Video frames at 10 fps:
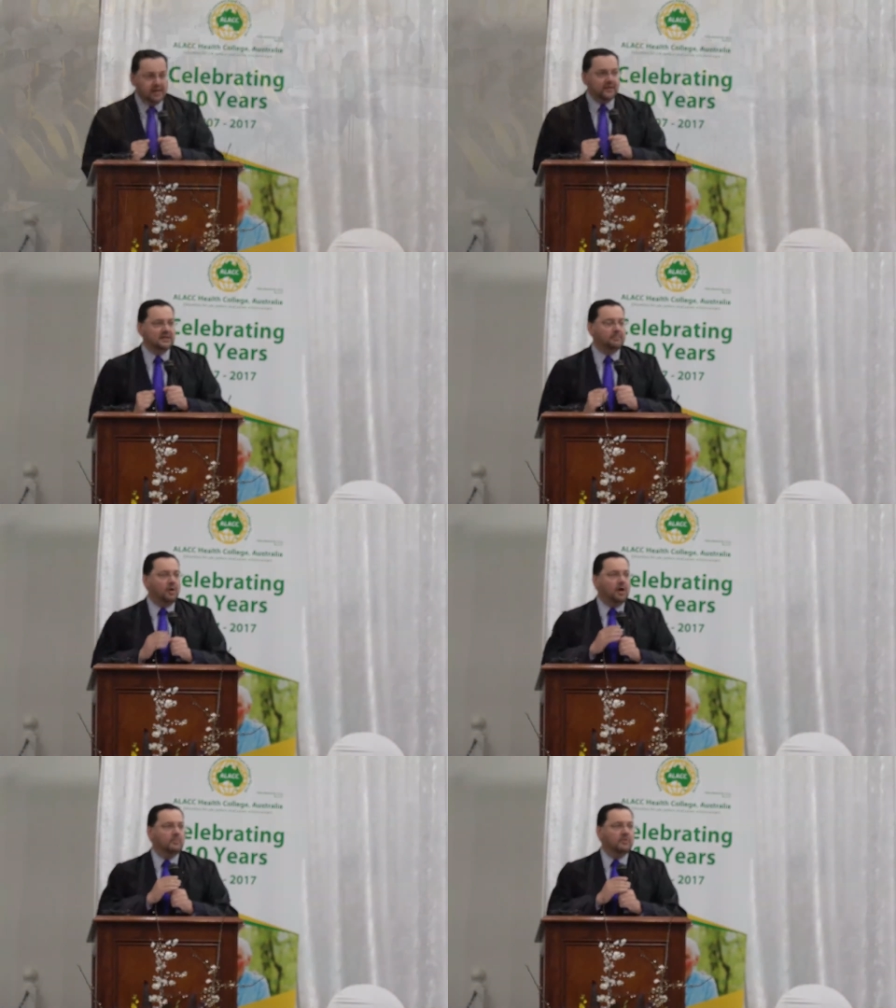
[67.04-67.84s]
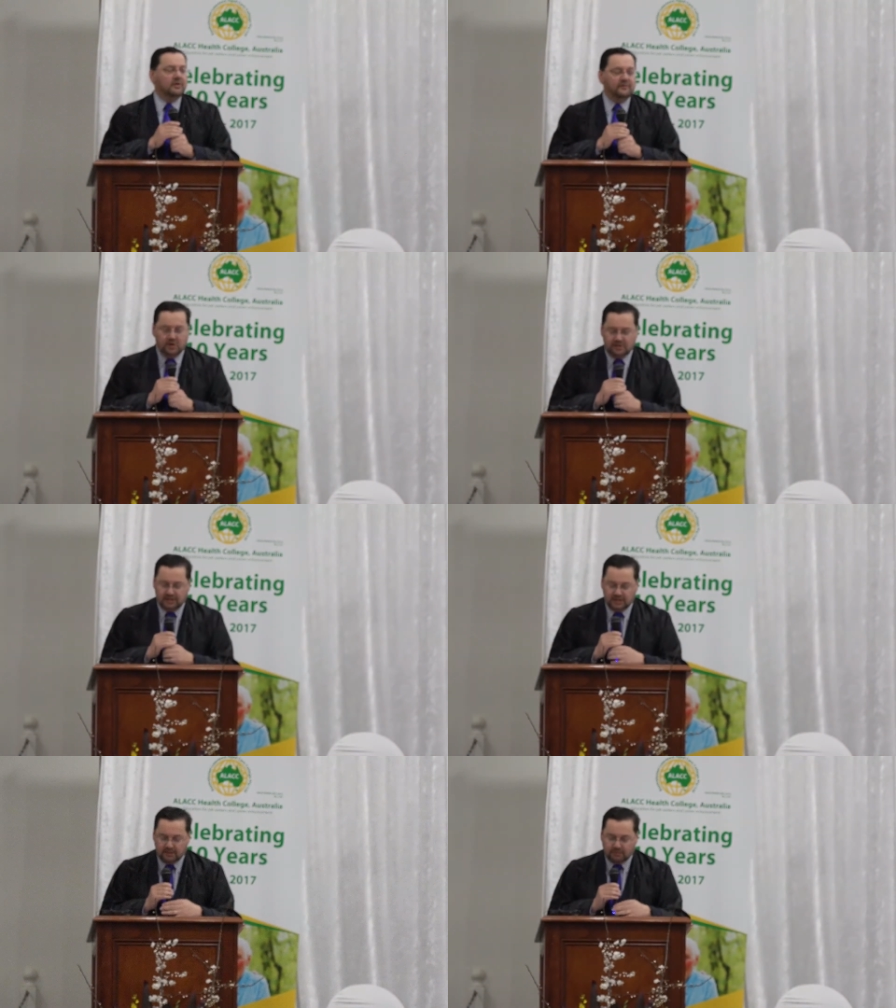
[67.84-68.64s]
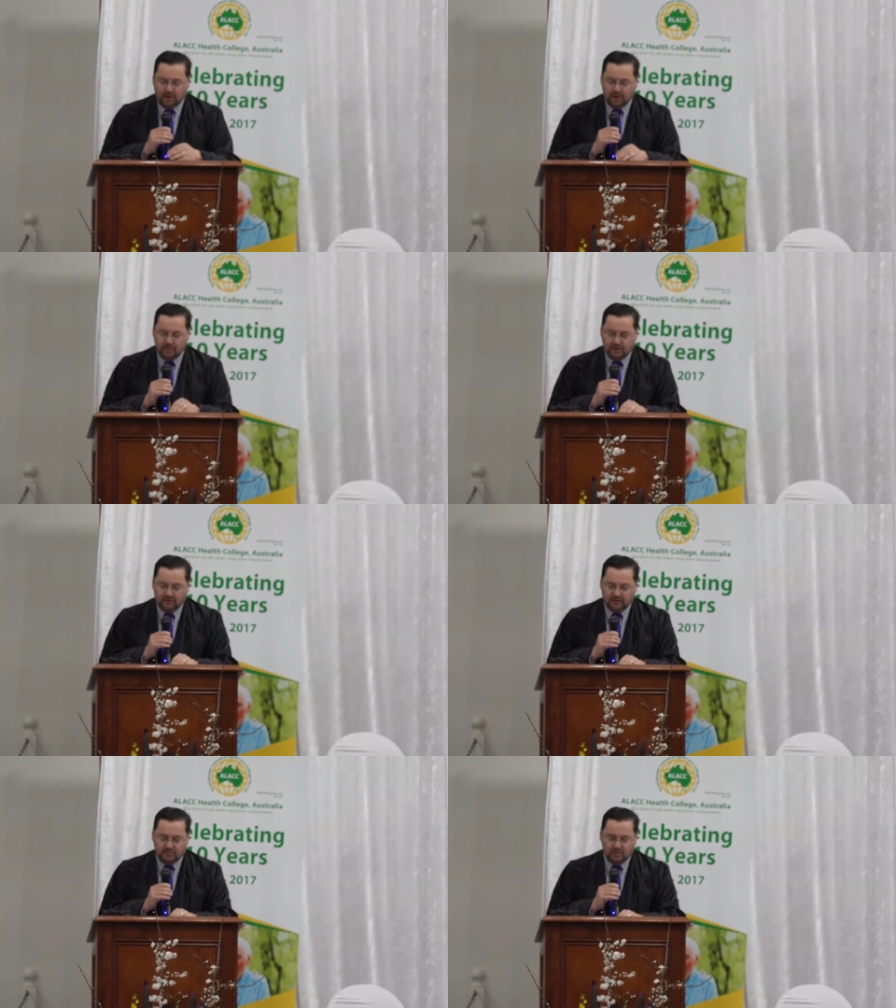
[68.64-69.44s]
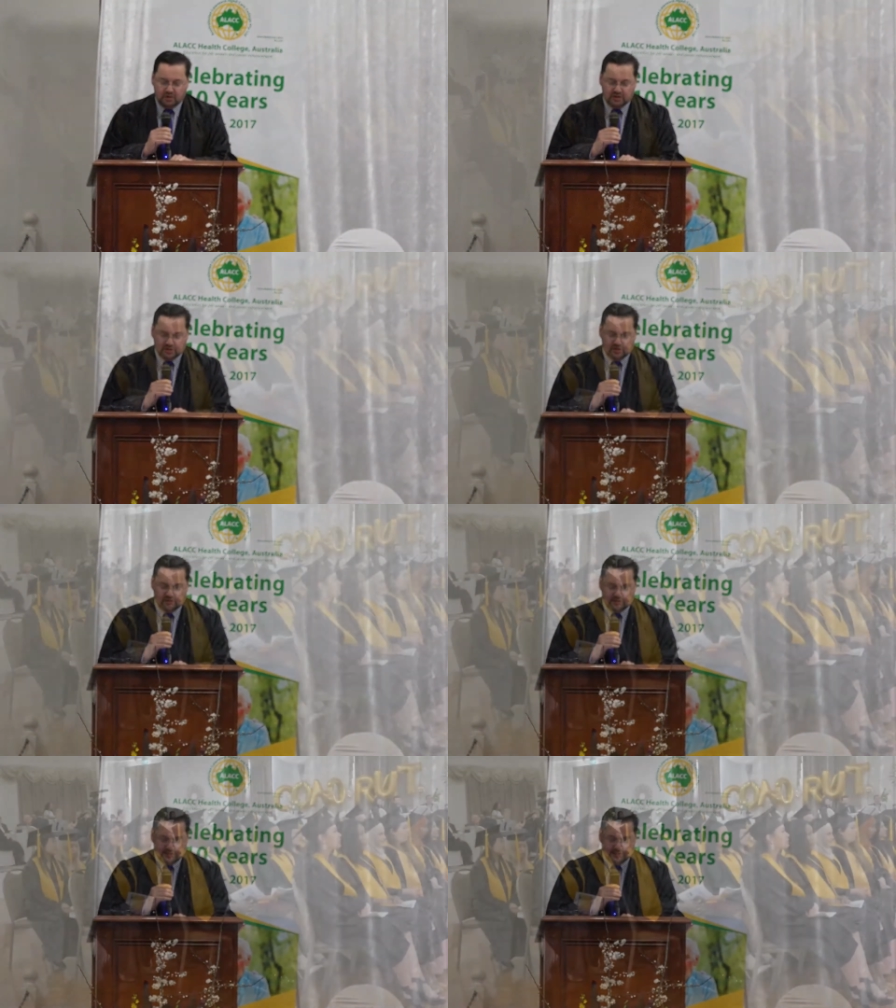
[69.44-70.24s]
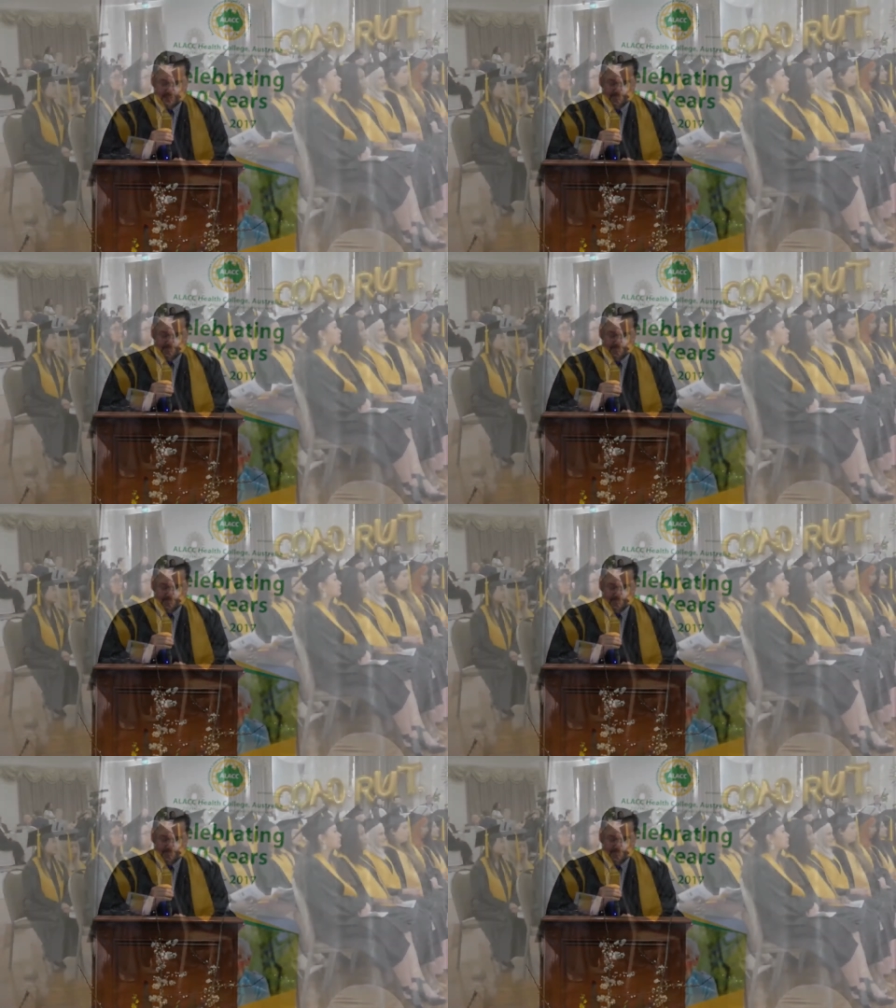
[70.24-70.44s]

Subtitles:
their Diploma of Nursing and Diploma of Community Services.